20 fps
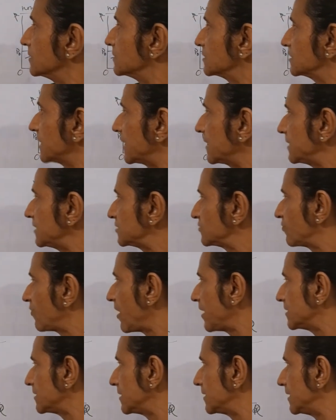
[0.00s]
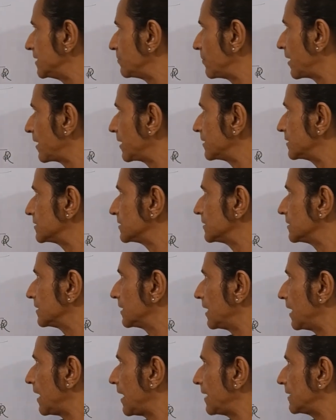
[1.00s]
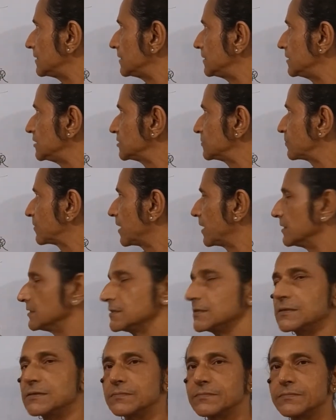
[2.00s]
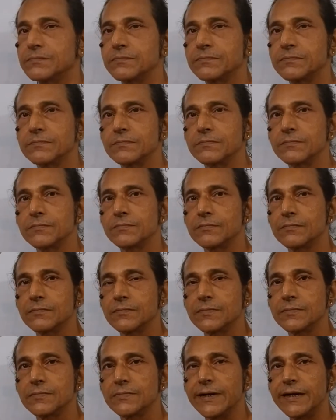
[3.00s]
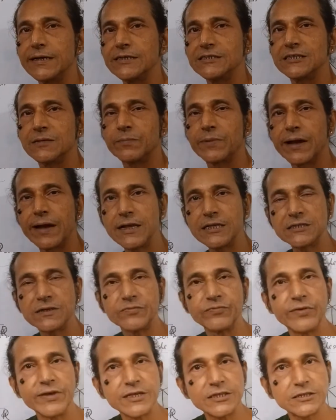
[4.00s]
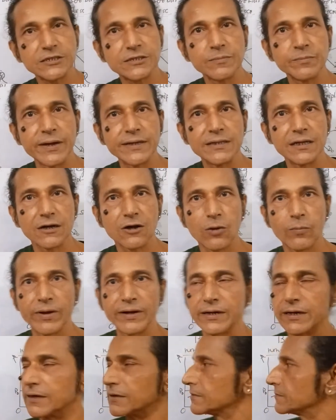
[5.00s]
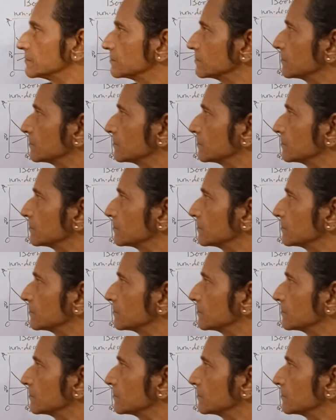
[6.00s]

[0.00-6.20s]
satisfy the demand at this price. That is the price fixed by the commander.